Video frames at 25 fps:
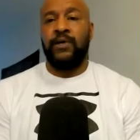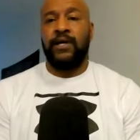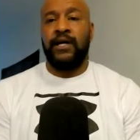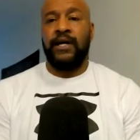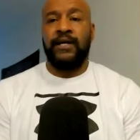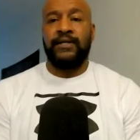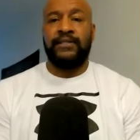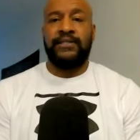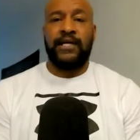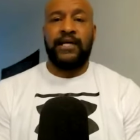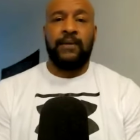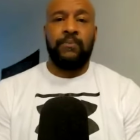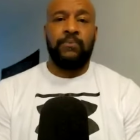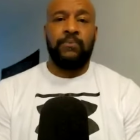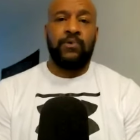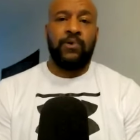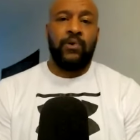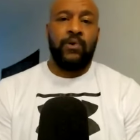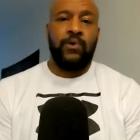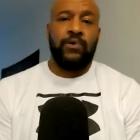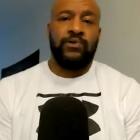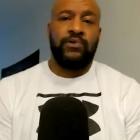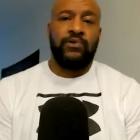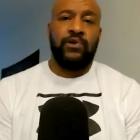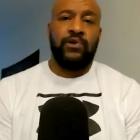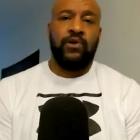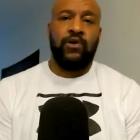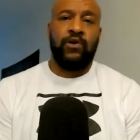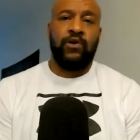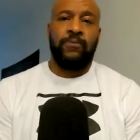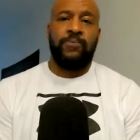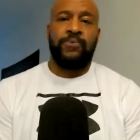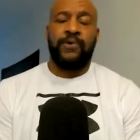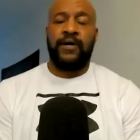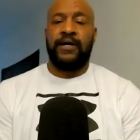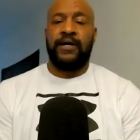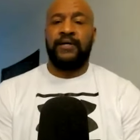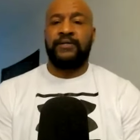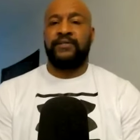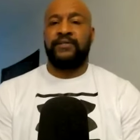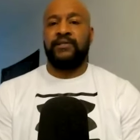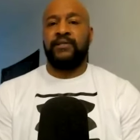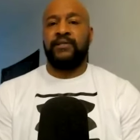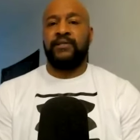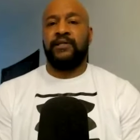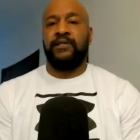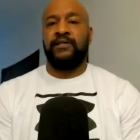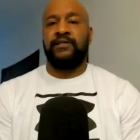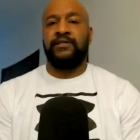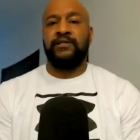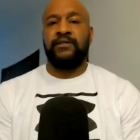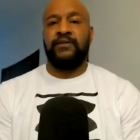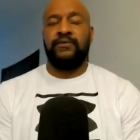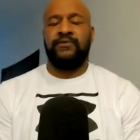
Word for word: as I'm going through the whole process